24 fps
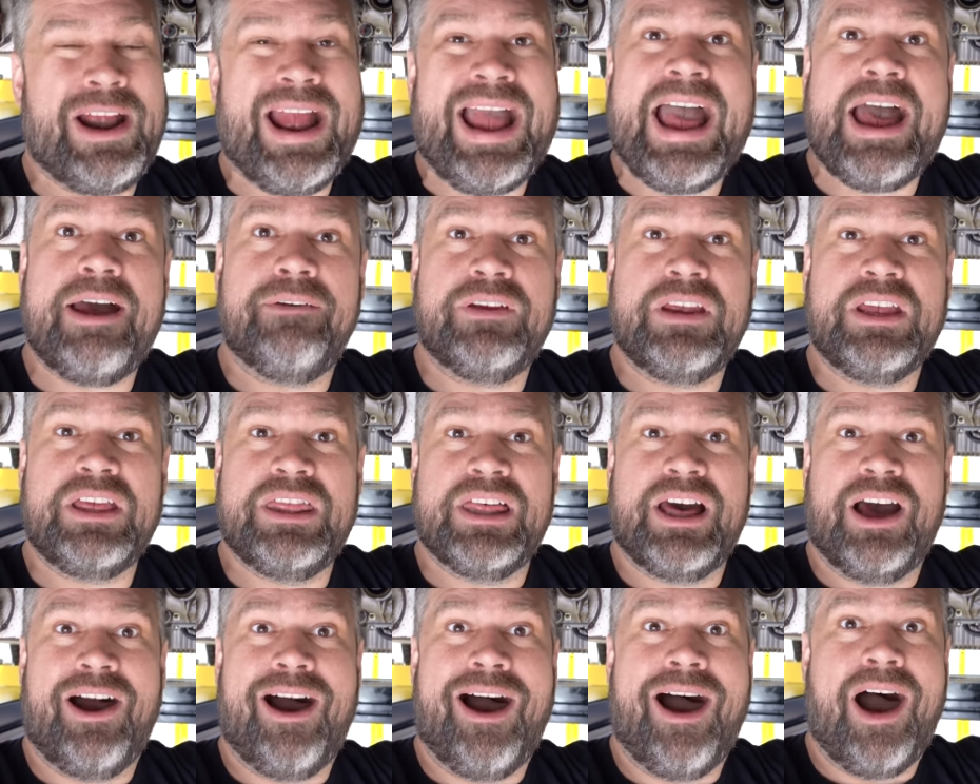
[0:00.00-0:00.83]
having
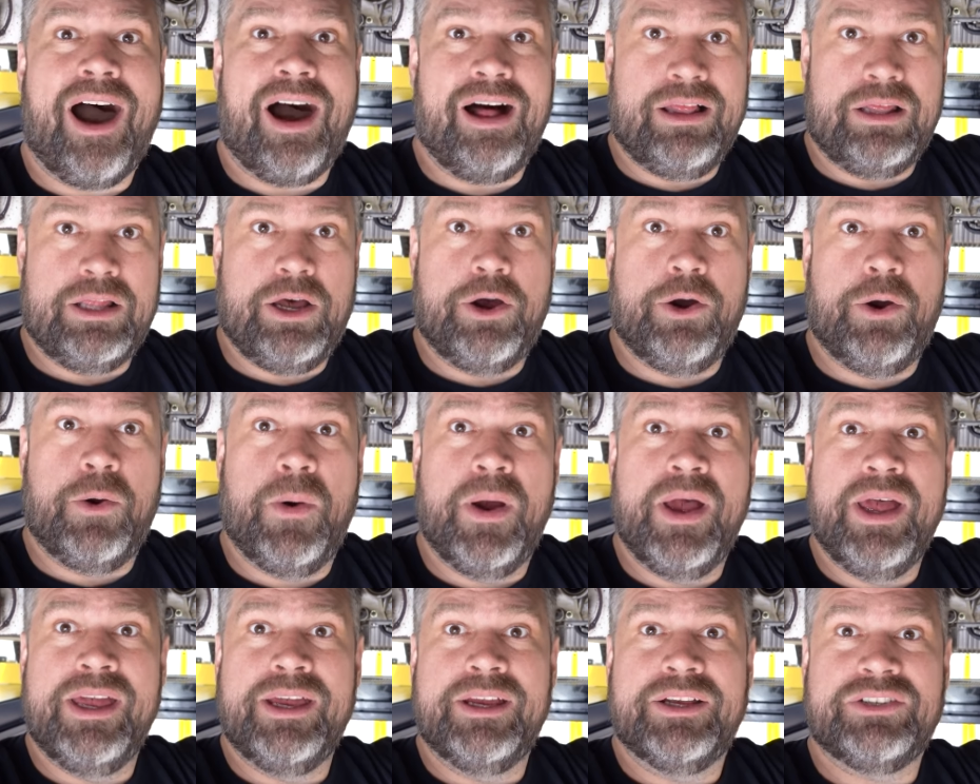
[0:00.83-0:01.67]
the hollow
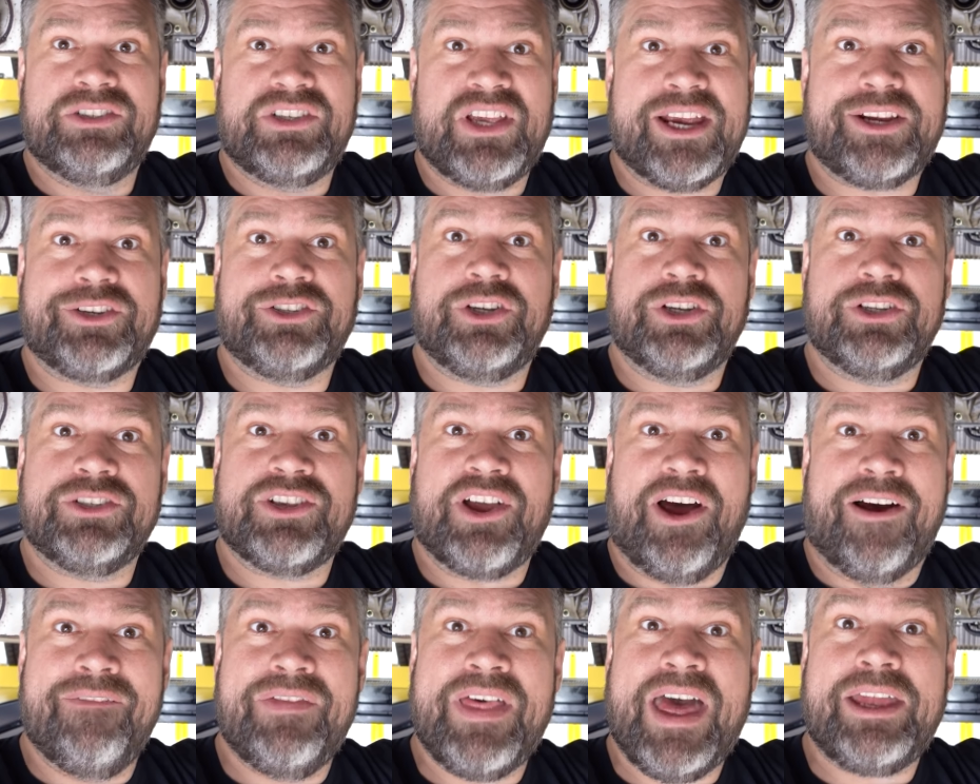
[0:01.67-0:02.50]
sections
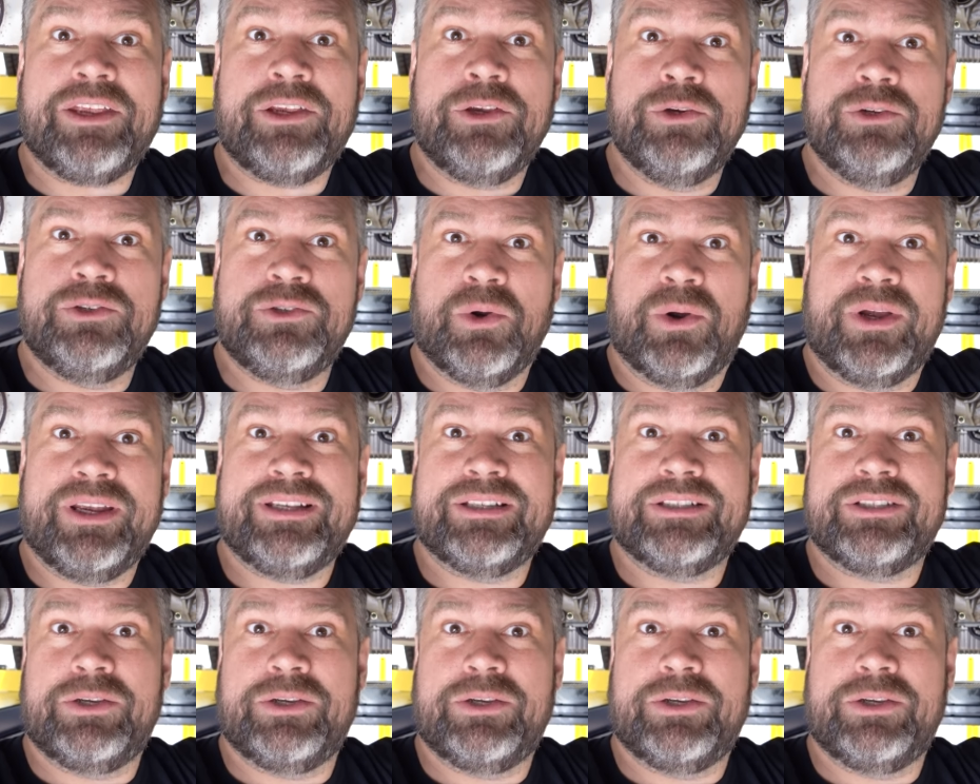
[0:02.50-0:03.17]
of that U joint